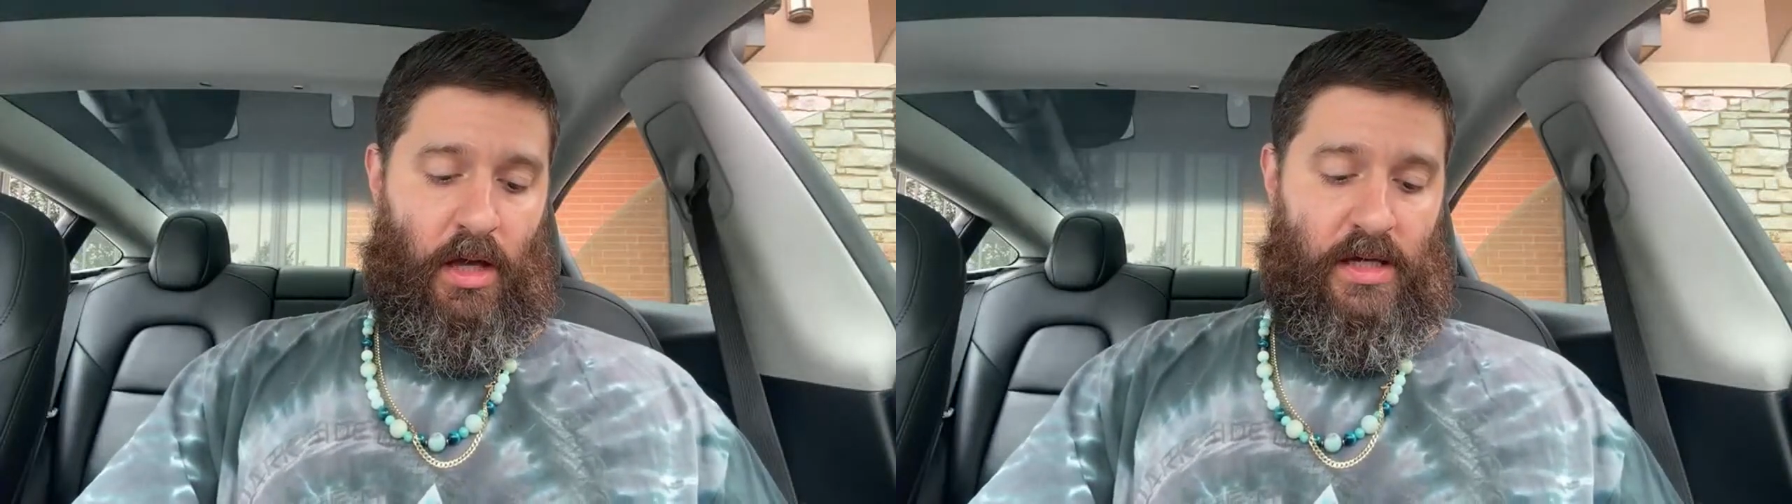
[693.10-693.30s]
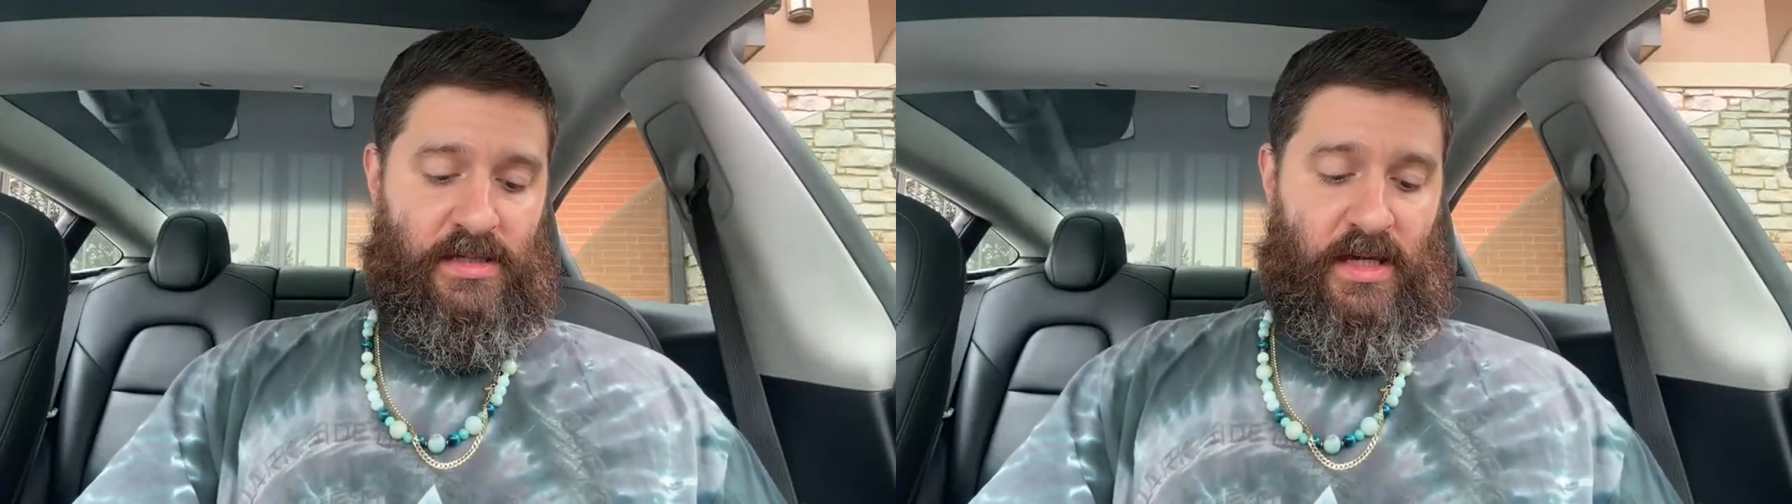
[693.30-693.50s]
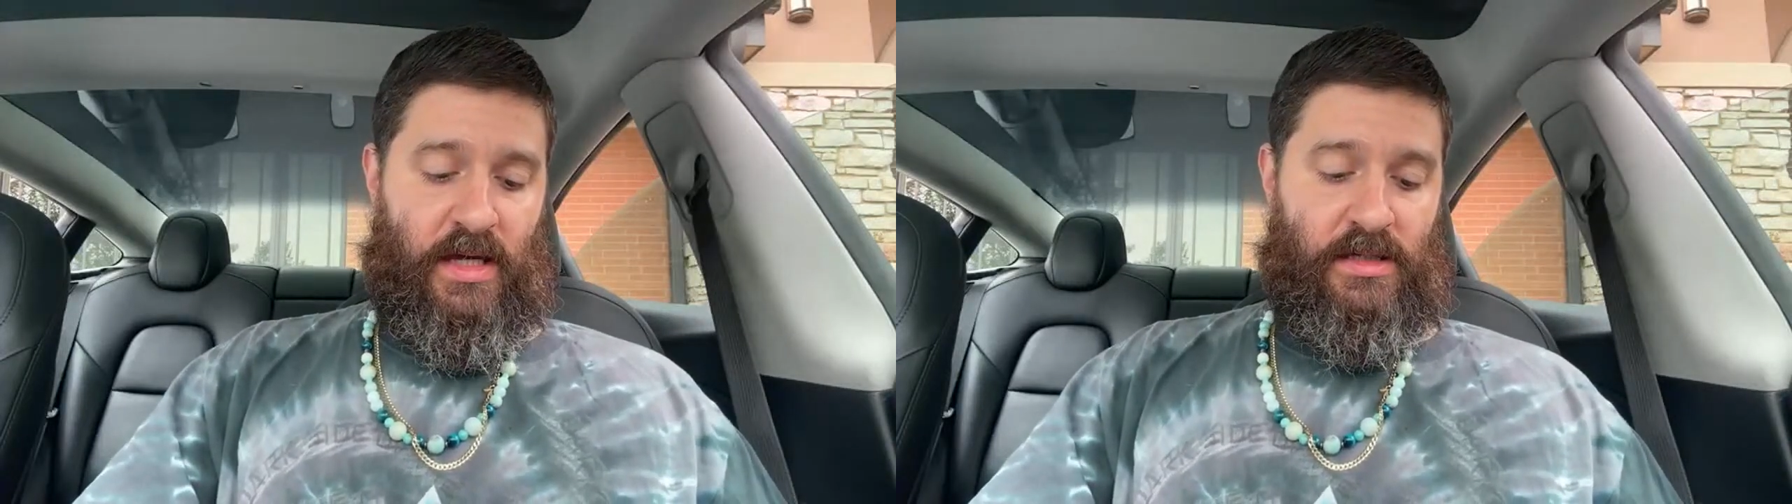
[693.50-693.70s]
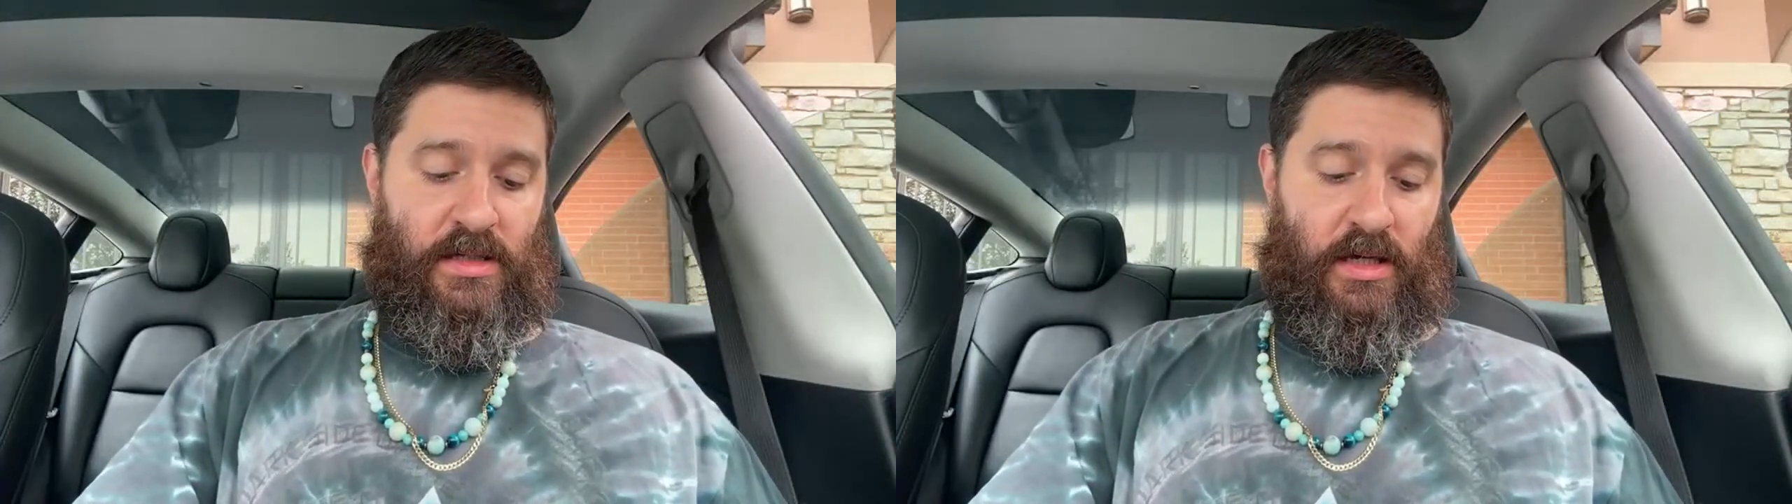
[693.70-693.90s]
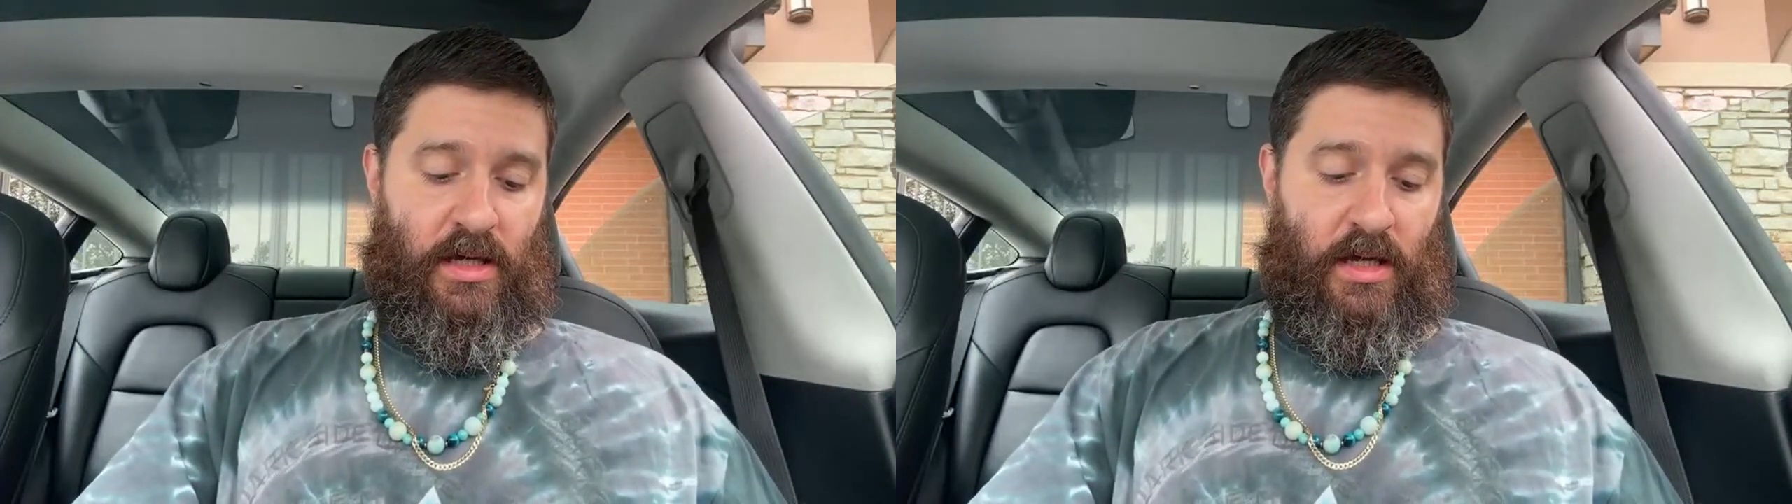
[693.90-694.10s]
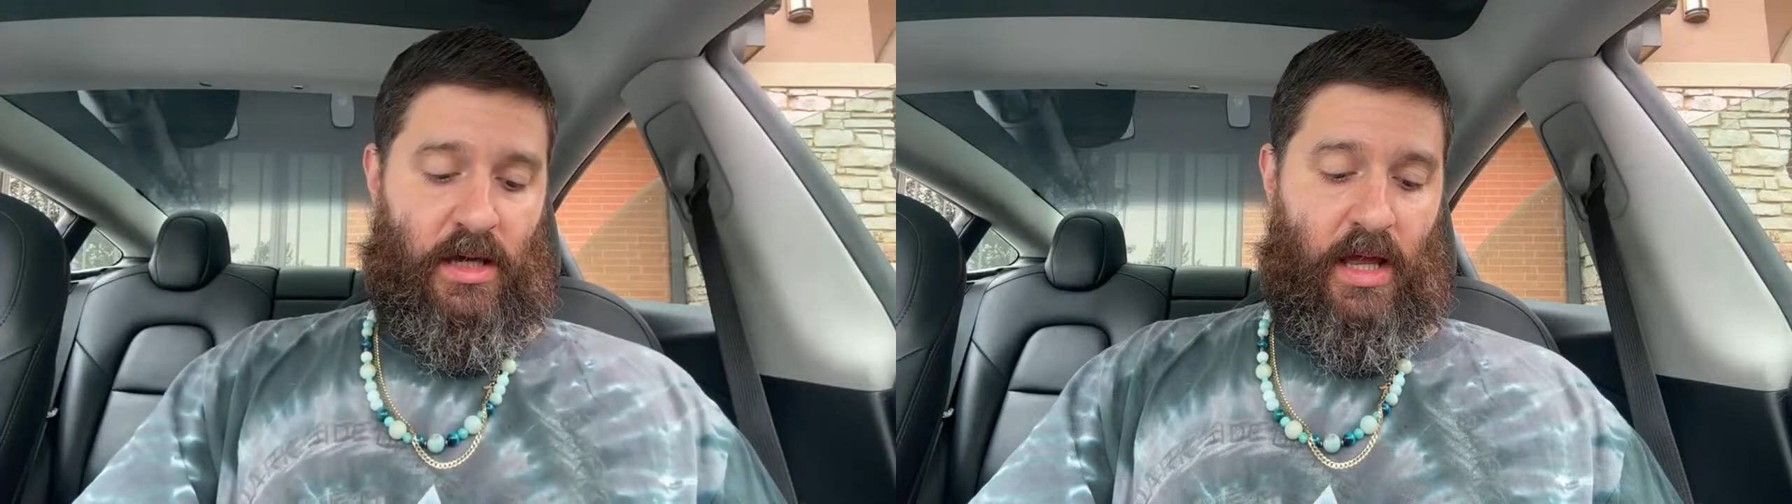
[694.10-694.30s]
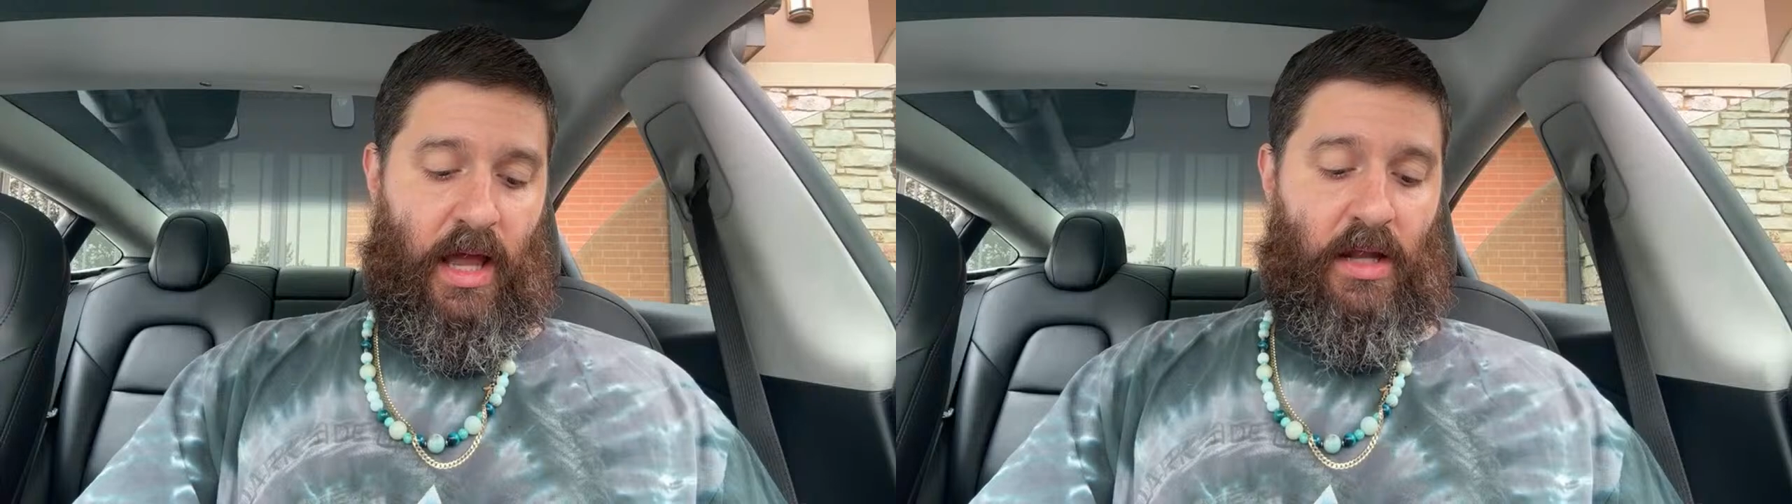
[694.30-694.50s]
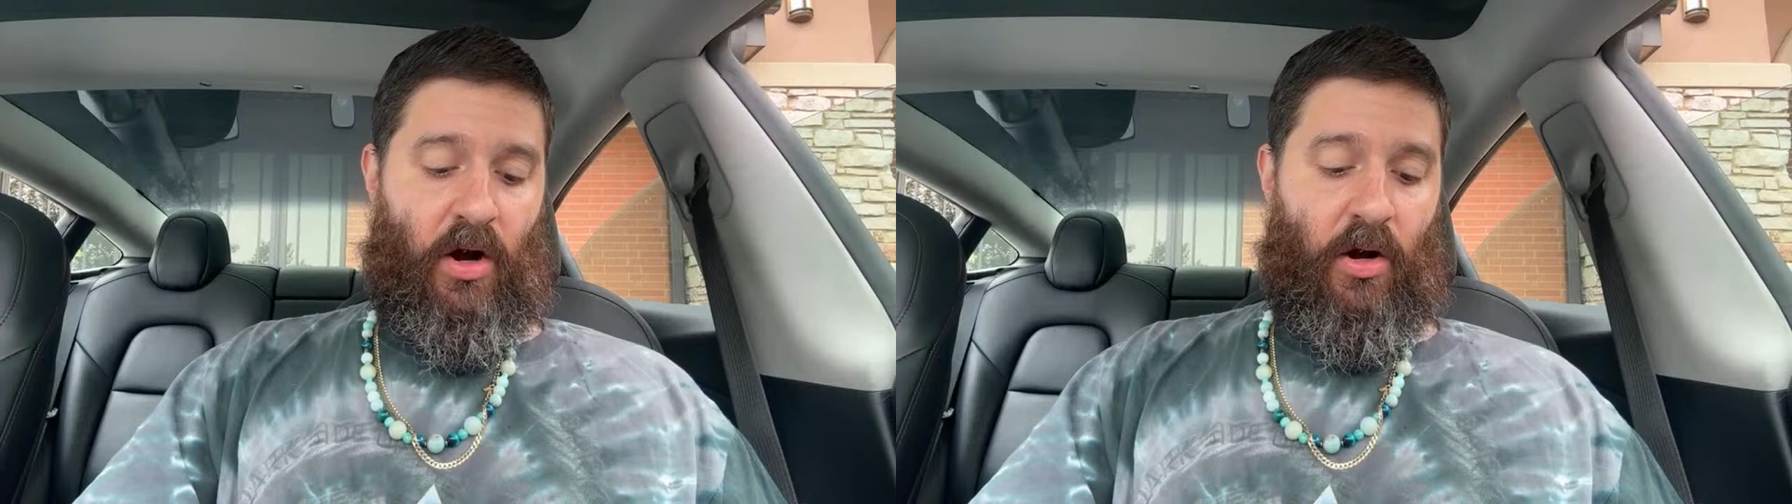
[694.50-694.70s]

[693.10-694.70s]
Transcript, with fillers: It says, and